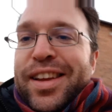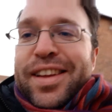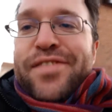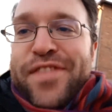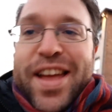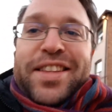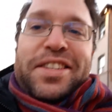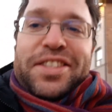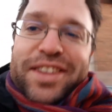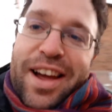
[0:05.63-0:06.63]

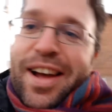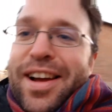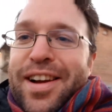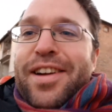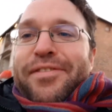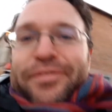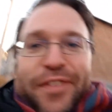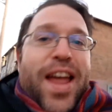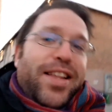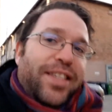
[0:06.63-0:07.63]
Fancy scarf,
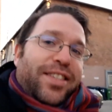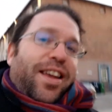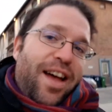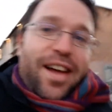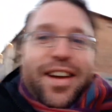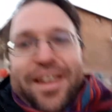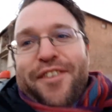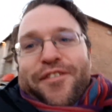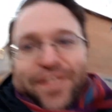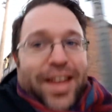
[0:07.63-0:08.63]
fancy
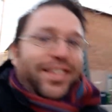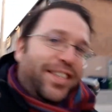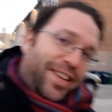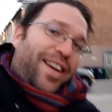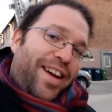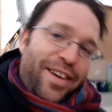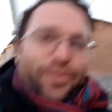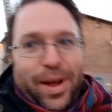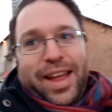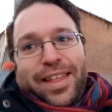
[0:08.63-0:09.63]
scarf, fancy scarf
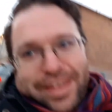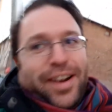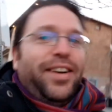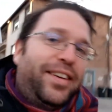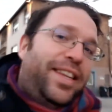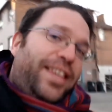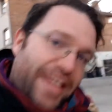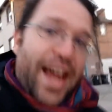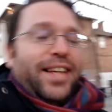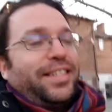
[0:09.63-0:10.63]
weather.
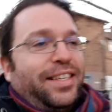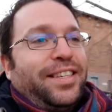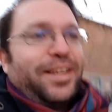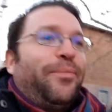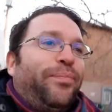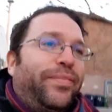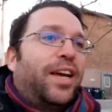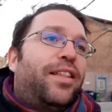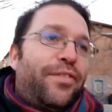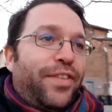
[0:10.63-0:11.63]
Yes!
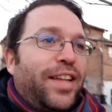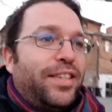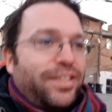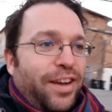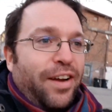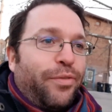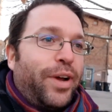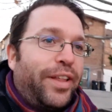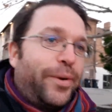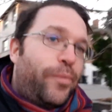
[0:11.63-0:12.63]
I love fancy scarf
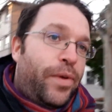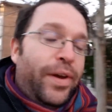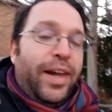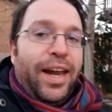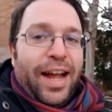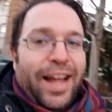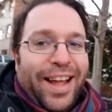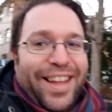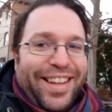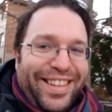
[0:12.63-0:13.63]
weather. Uh,
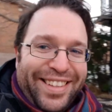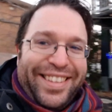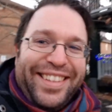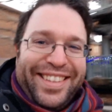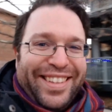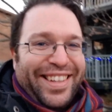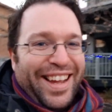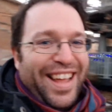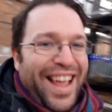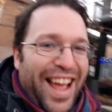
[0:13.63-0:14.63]

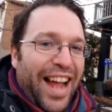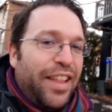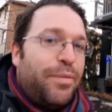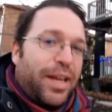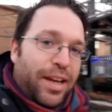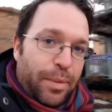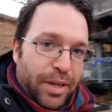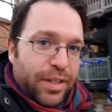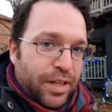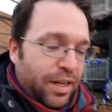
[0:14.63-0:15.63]
I love making up
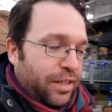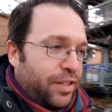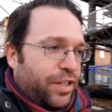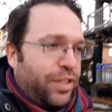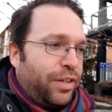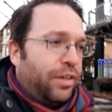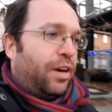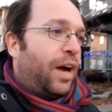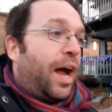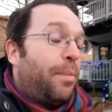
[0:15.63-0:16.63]
little songs, just so you
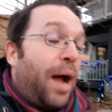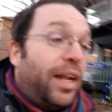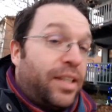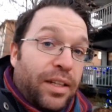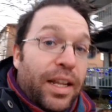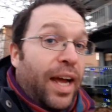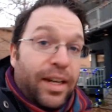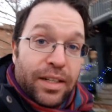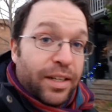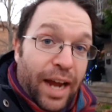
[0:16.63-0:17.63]
know. I'm a
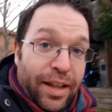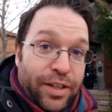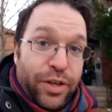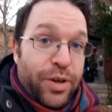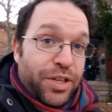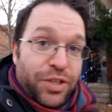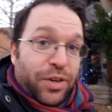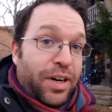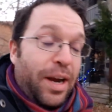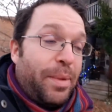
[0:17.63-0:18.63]
delight at the toy
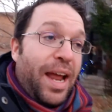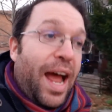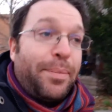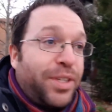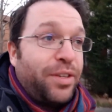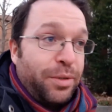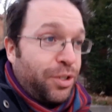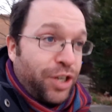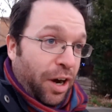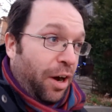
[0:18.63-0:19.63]
store. I'm an absolute
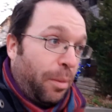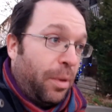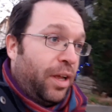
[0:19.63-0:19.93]
charm.